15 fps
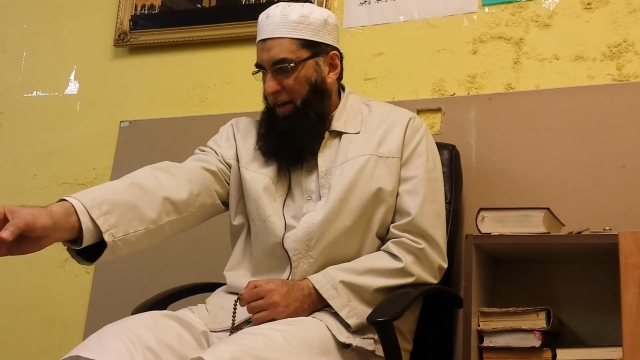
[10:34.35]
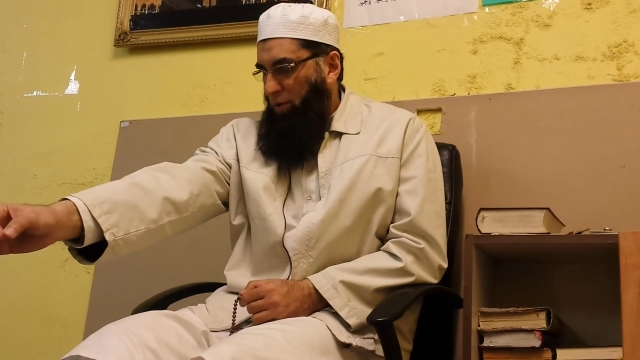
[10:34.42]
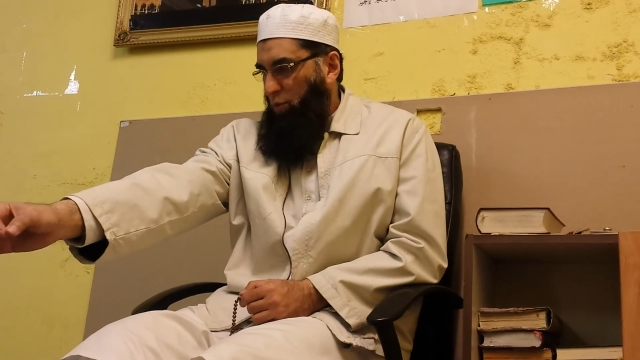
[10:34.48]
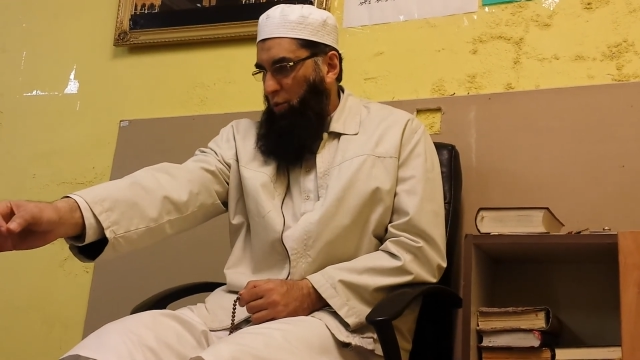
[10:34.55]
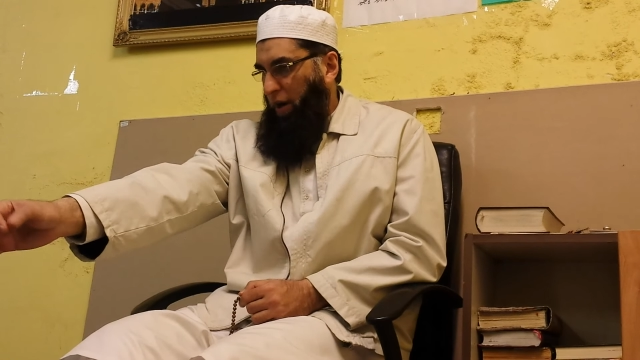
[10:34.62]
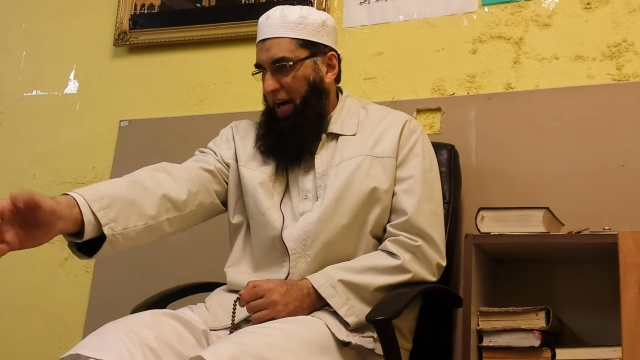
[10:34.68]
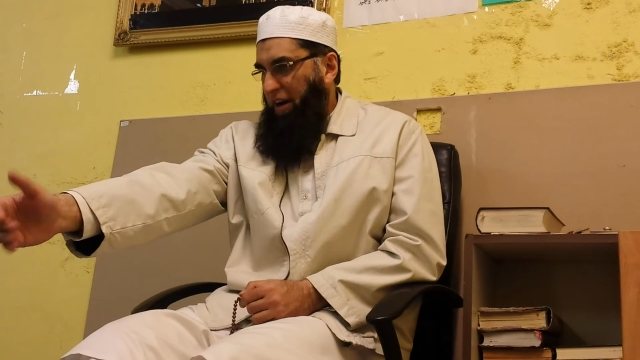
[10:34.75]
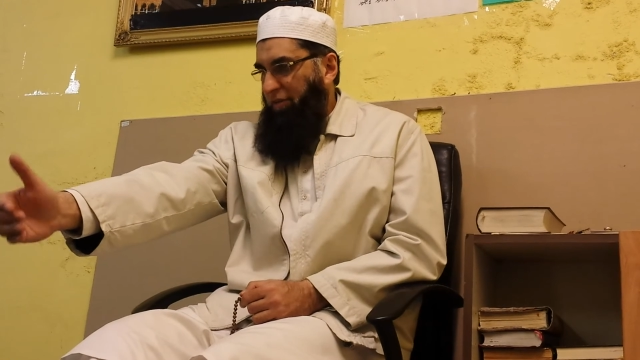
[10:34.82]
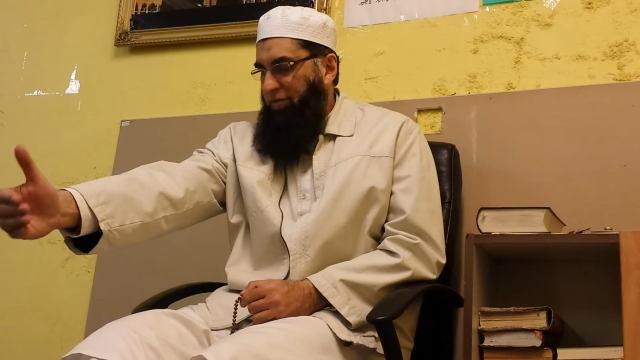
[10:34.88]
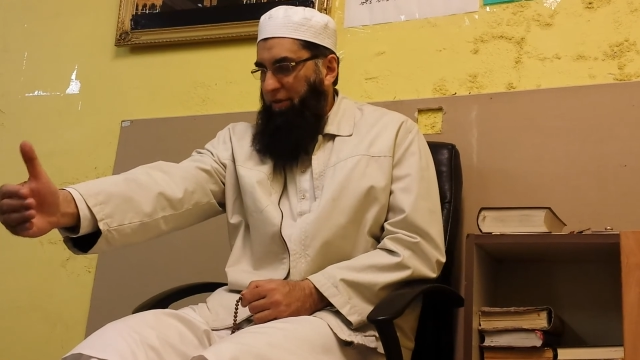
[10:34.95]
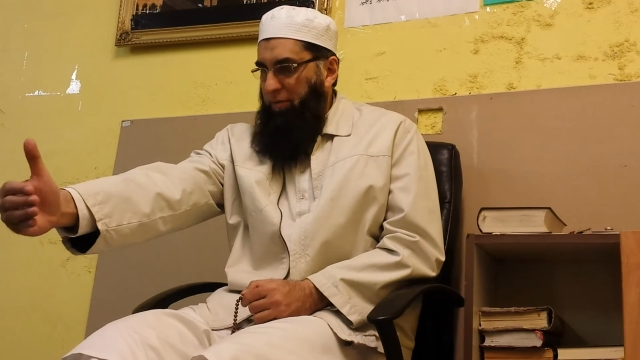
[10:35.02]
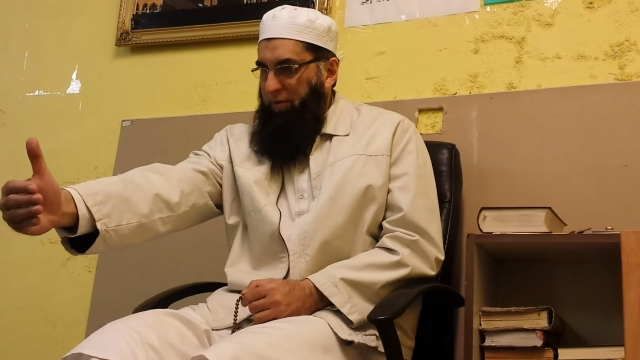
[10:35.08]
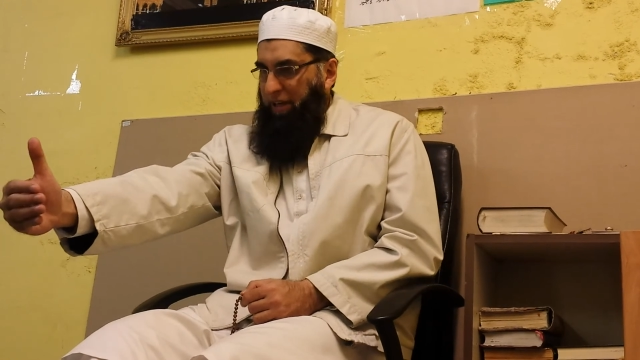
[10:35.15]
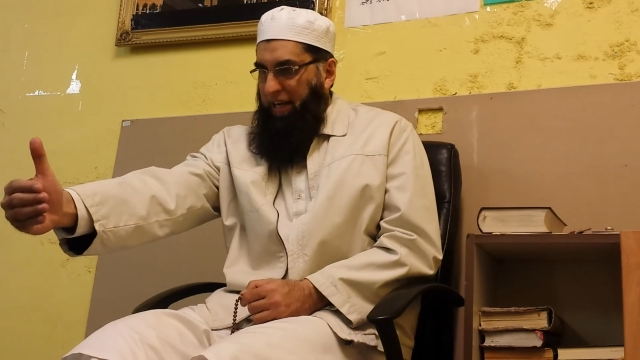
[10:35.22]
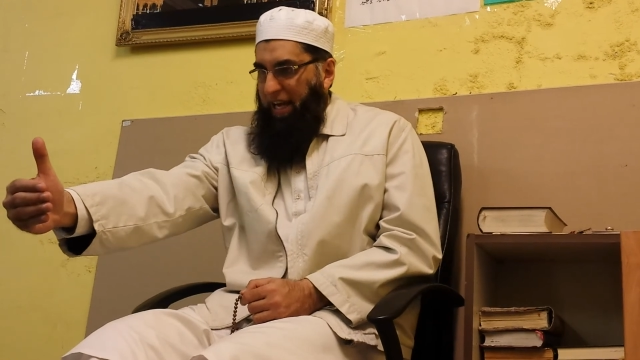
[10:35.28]
away
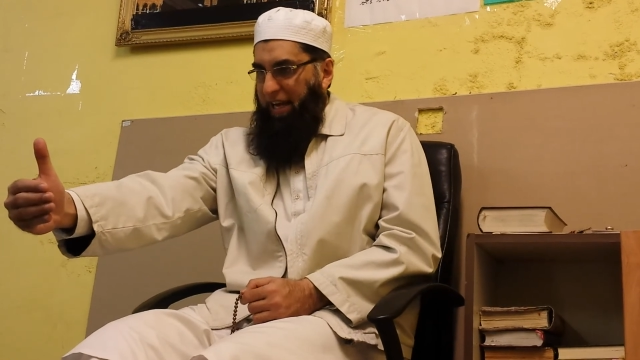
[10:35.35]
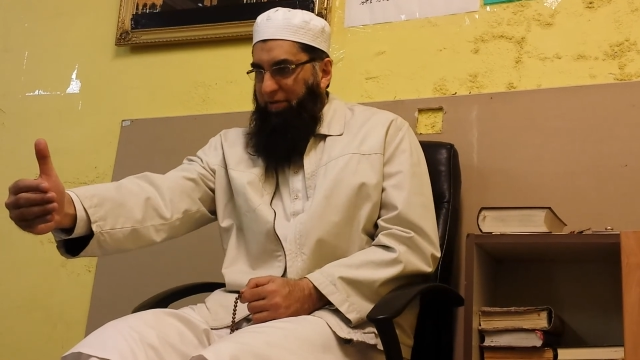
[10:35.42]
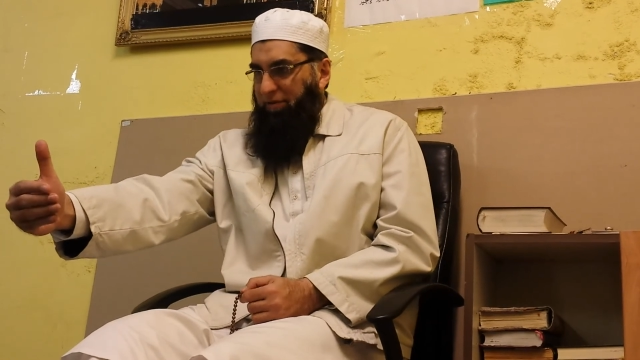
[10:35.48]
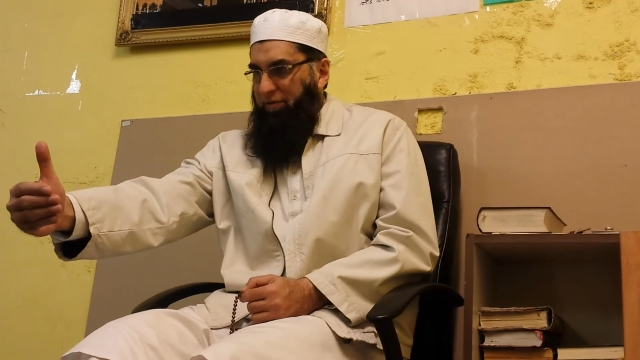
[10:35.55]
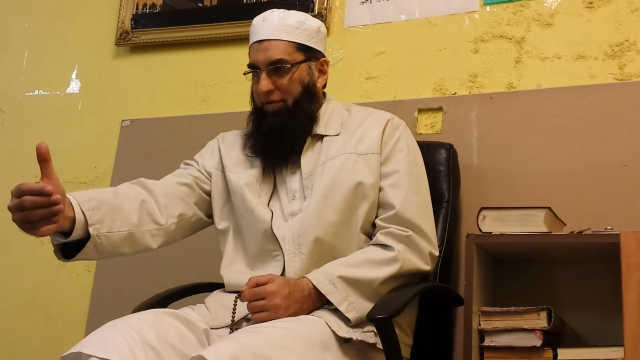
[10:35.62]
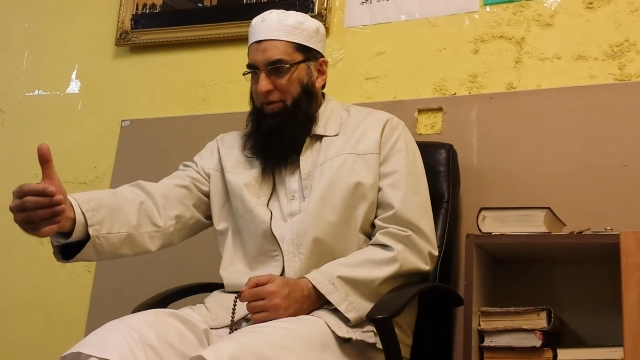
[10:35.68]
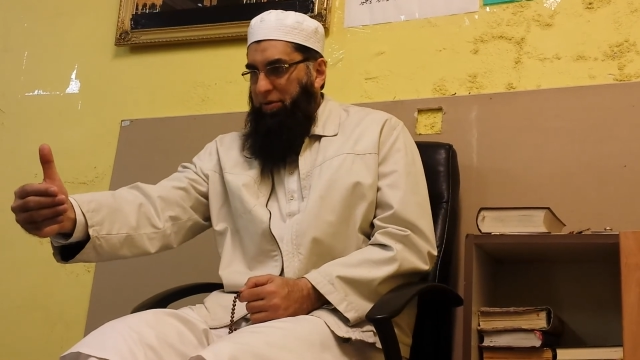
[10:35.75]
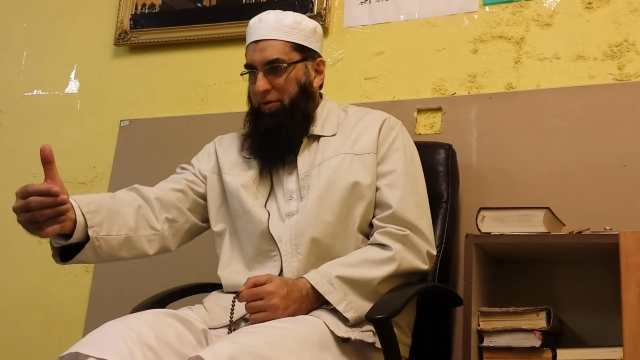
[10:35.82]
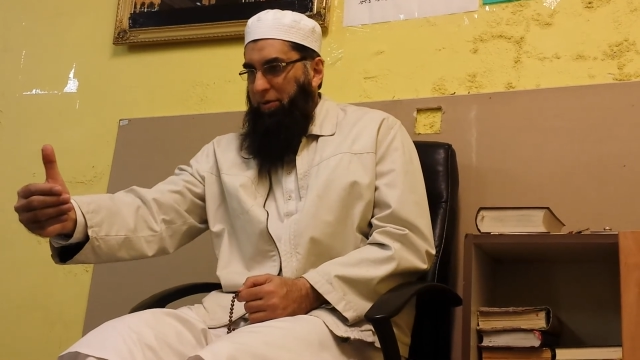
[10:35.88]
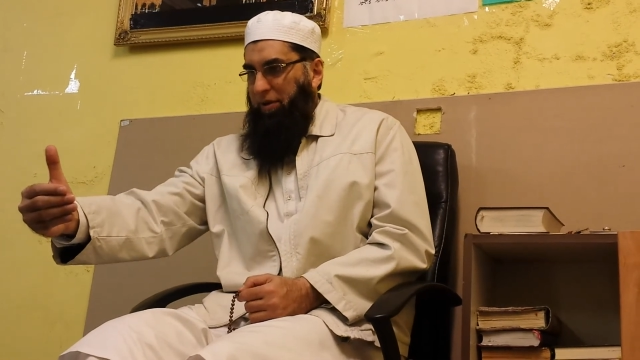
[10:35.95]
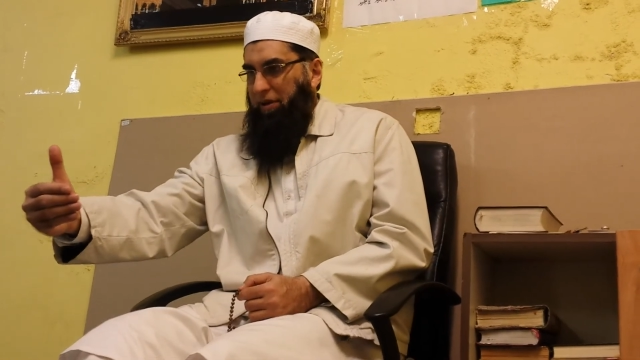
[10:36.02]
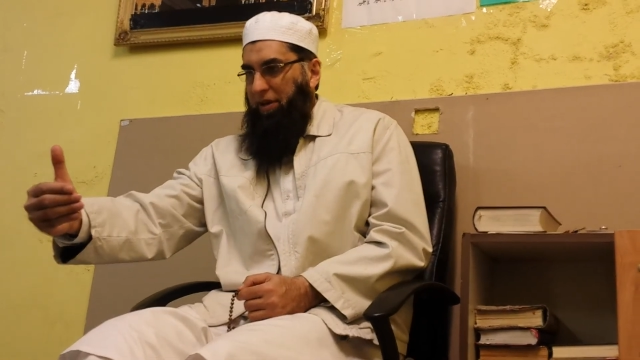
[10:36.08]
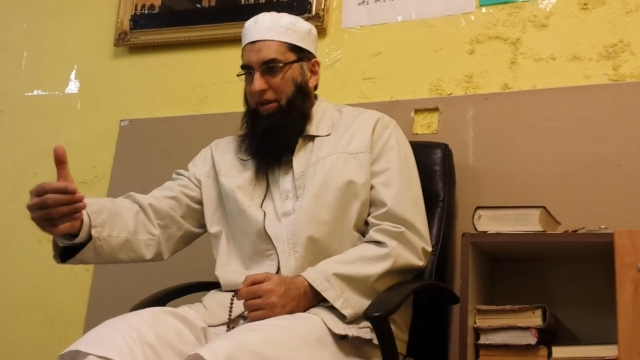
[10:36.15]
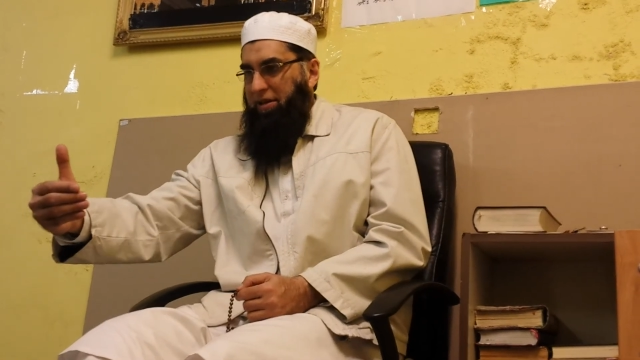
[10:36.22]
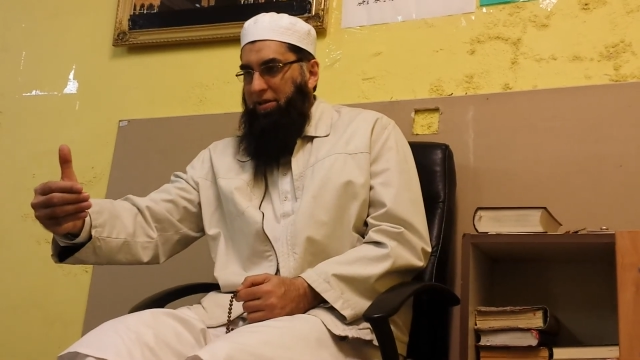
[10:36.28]
from the life of
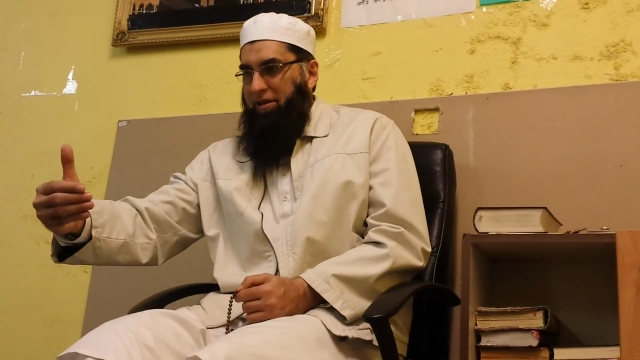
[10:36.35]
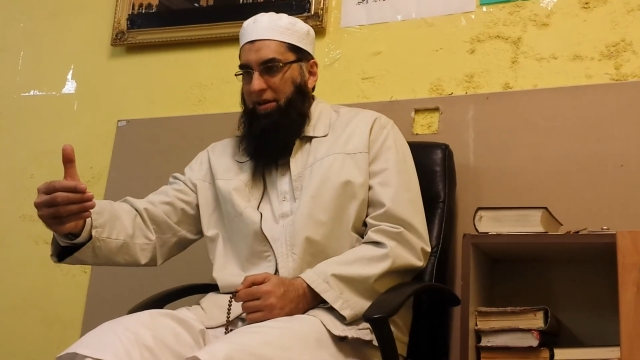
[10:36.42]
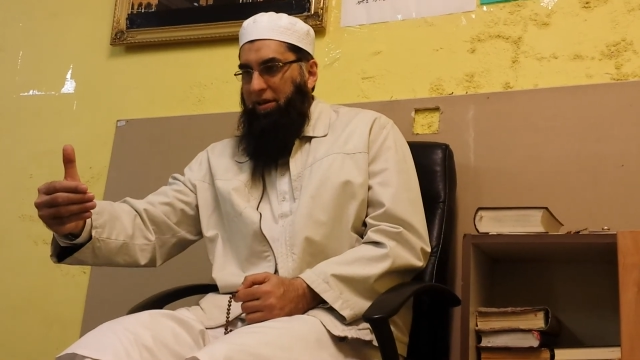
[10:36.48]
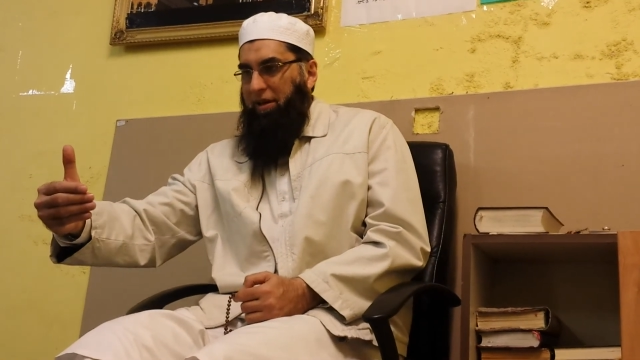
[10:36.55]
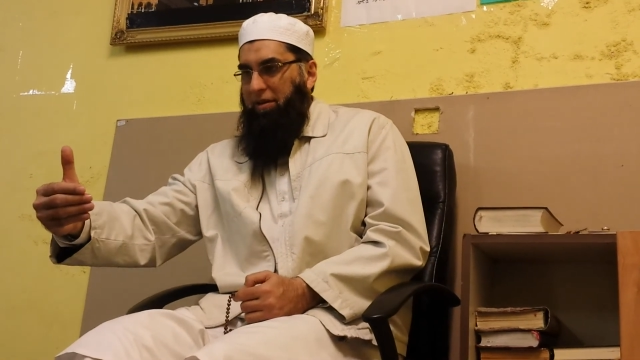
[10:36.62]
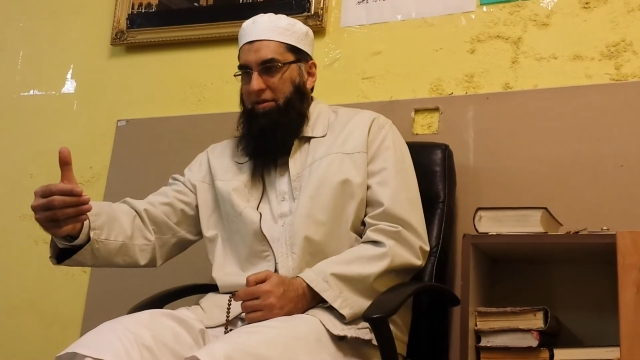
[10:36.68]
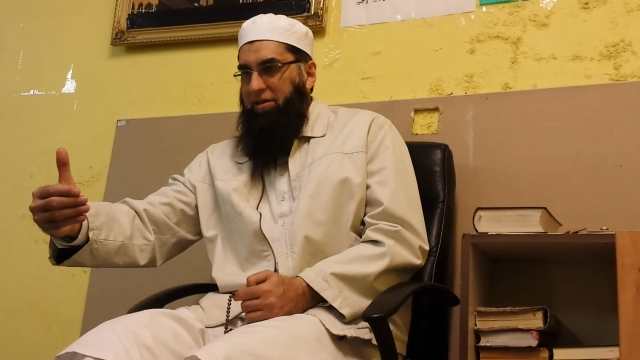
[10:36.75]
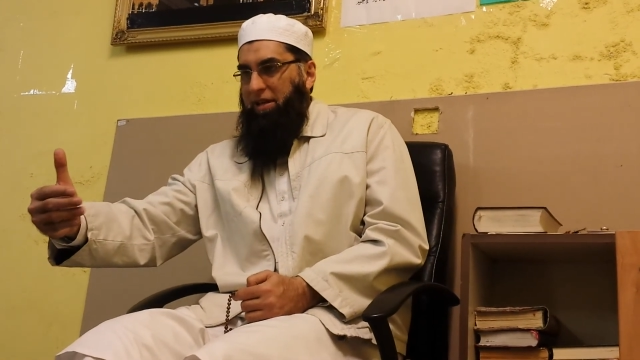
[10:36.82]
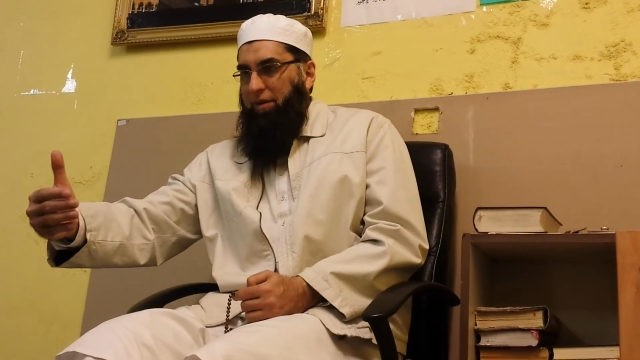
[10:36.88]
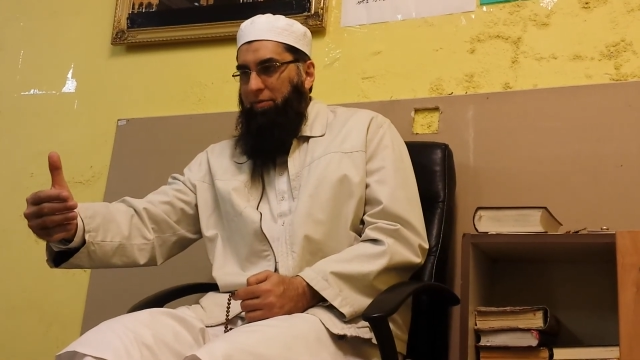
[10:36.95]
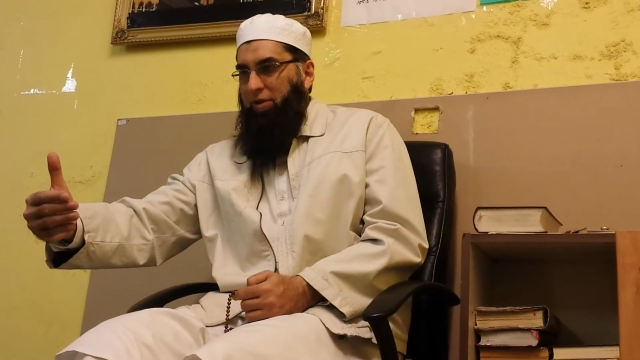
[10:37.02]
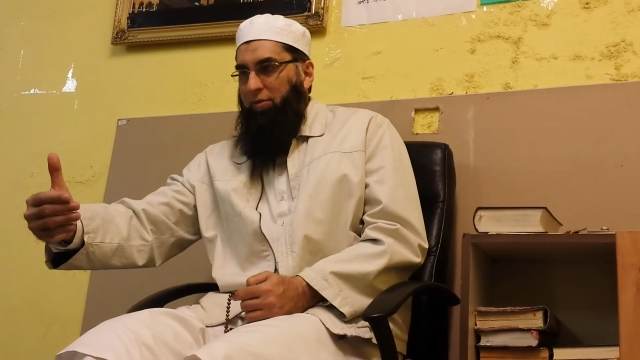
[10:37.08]
Rasulullah sallallahu alaihi wasallam.